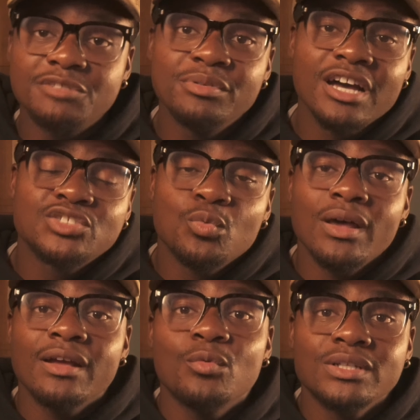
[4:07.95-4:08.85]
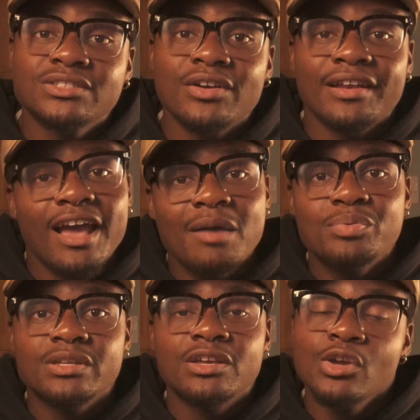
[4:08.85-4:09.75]
because what started
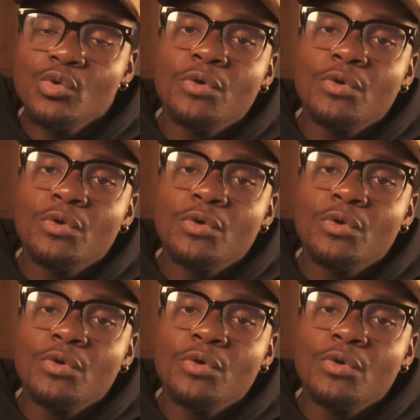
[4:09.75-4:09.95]
happening